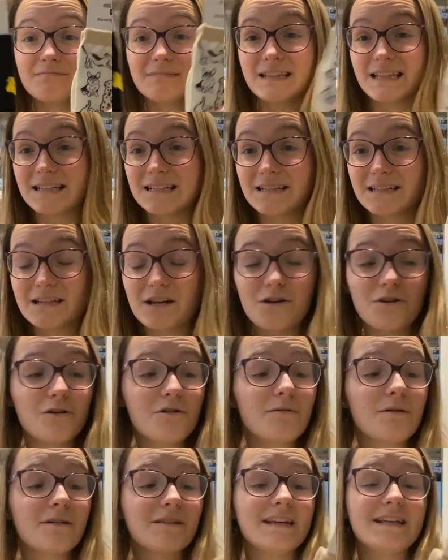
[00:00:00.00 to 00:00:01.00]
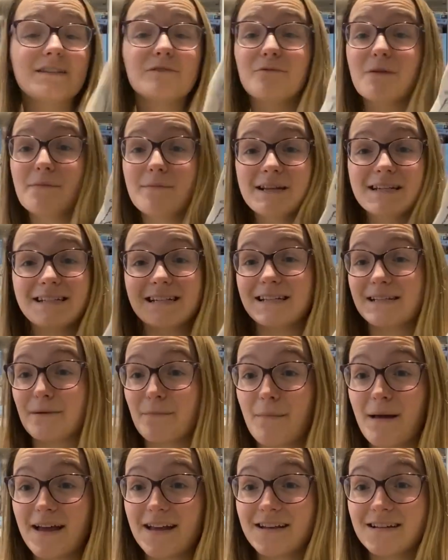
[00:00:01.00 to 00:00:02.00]
There's two, these are women's, these are
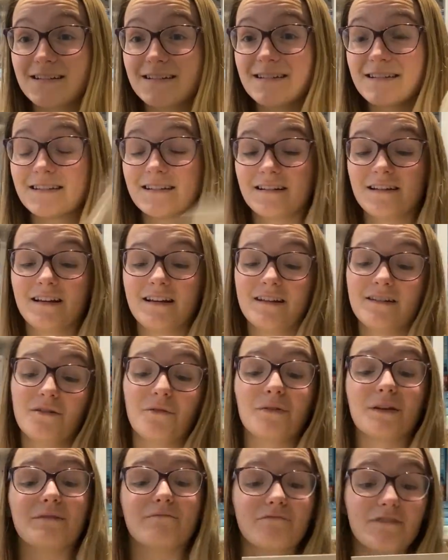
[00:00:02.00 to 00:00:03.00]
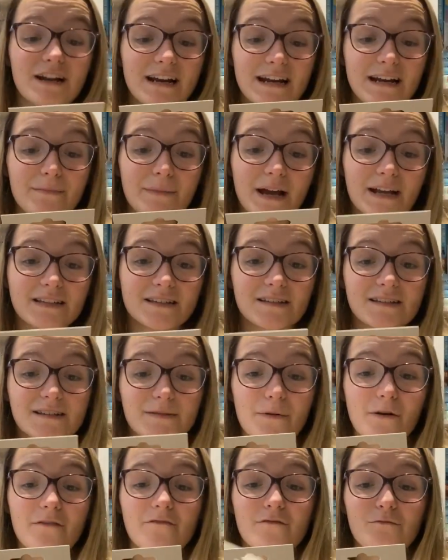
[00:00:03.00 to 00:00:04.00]
men's. Not that it really matters,
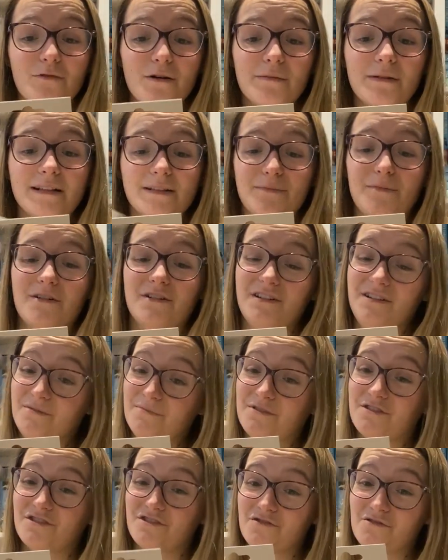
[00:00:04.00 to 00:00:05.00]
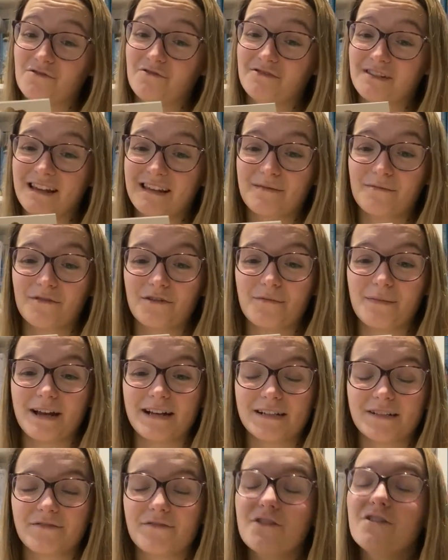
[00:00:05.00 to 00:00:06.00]
apart from women's, you might struggle to get them on a
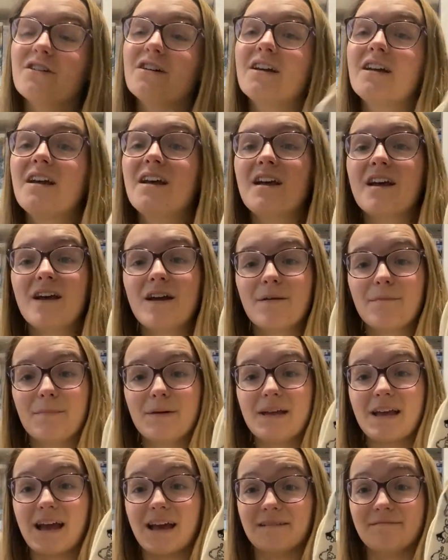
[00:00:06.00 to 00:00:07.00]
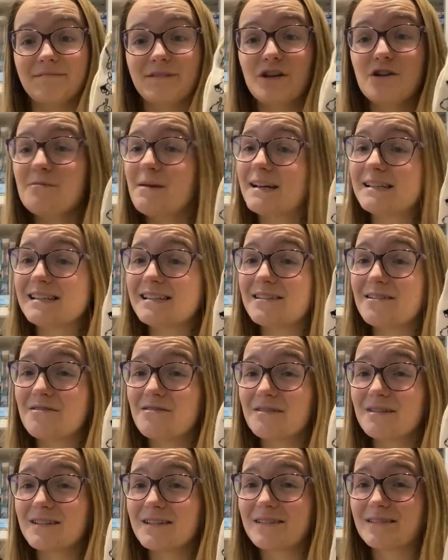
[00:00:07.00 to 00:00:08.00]
man's foot. But yeah, 2 pairs of
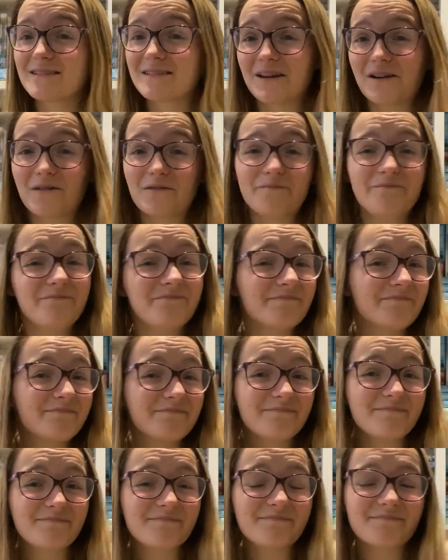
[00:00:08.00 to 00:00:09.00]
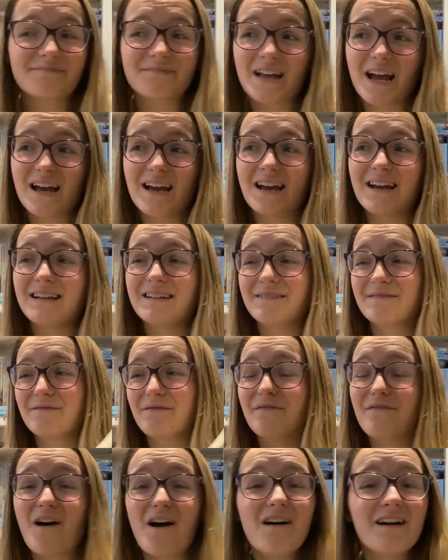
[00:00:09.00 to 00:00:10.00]
socks. So
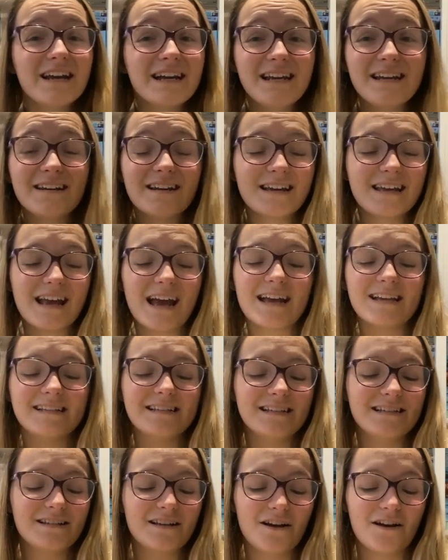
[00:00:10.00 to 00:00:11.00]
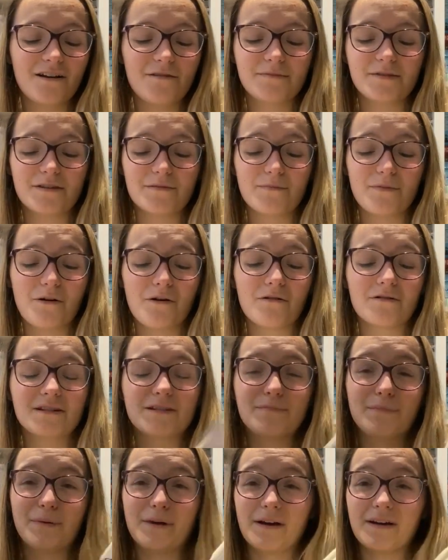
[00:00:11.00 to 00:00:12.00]
fine, I guess, in terms of the
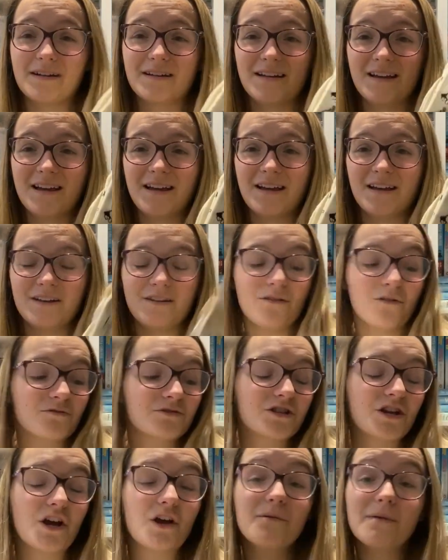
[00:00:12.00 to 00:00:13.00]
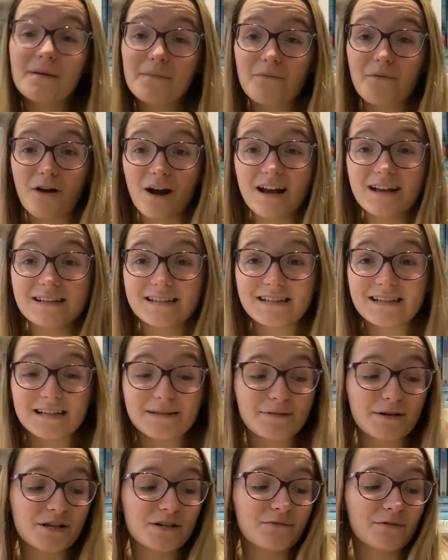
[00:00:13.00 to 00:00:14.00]
box, but not too impressed,
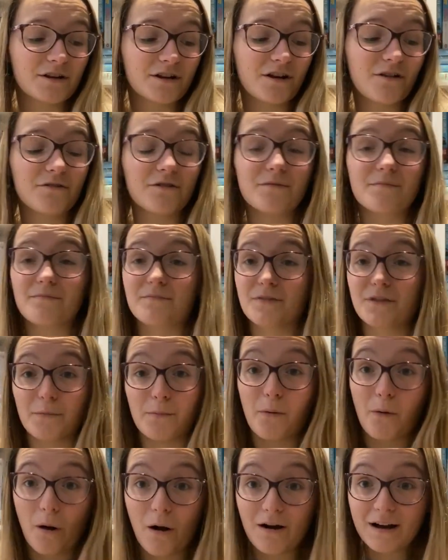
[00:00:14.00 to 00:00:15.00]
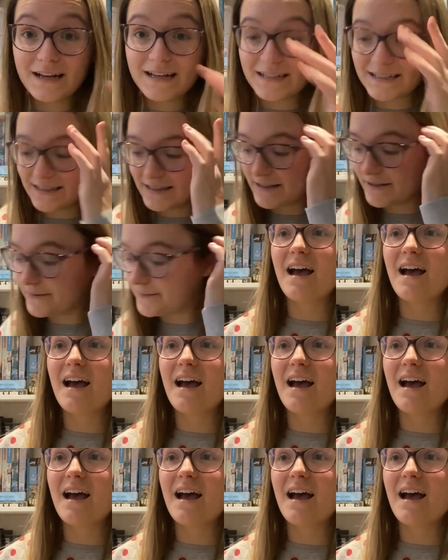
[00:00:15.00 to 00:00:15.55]
especially when I know the price.